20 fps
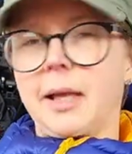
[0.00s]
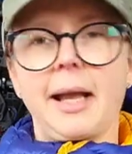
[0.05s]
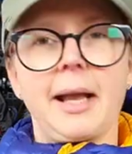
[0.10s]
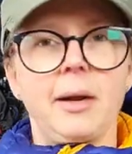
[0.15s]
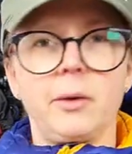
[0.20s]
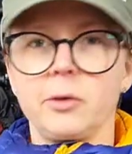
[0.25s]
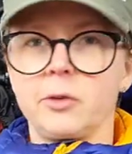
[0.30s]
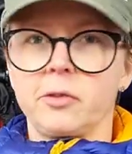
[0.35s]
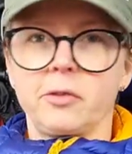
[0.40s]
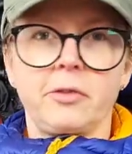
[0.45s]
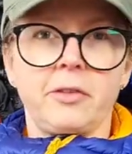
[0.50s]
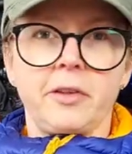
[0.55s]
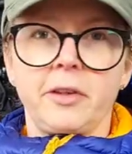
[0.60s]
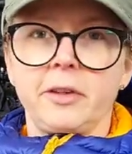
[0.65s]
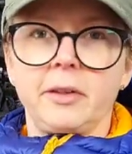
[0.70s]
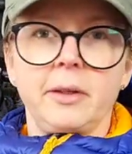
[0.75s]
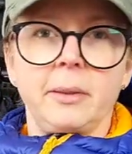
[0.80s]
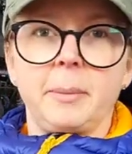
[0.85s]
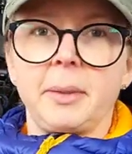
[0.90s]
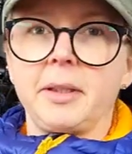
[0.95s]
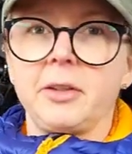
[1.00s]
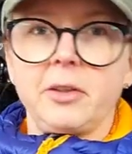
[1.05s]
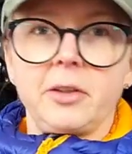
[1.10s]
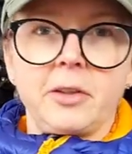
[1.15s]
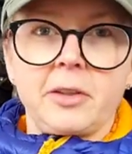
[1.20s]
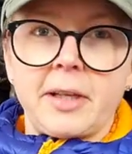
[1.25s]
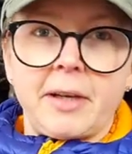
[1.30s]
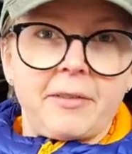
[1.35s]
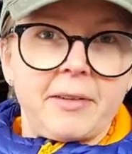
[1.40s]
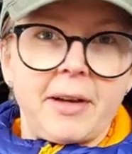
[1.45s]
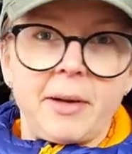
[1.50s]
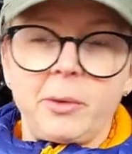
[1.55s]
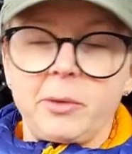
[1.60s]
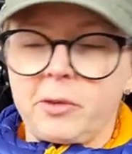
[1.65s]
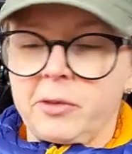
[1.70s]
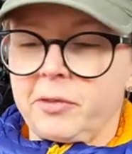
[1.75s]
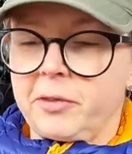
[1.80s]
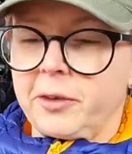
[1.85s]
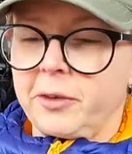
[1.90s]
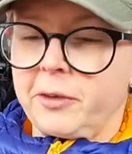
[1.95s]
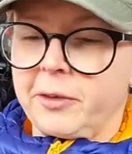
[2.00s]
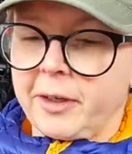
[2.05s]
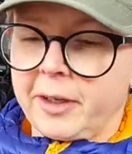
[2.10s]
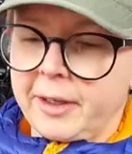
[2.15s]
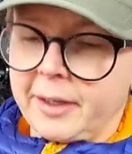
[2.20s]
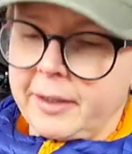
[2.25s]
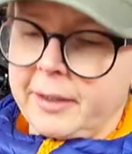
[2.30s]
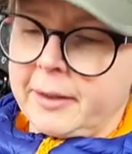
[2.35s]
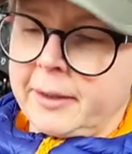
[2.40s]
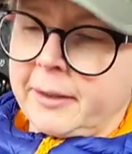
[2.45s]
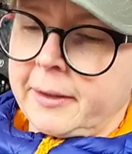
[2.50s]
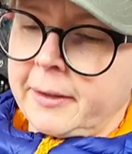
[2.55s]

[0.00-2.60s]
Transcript: Hours of fun. I mean, you could have hours of fun, right?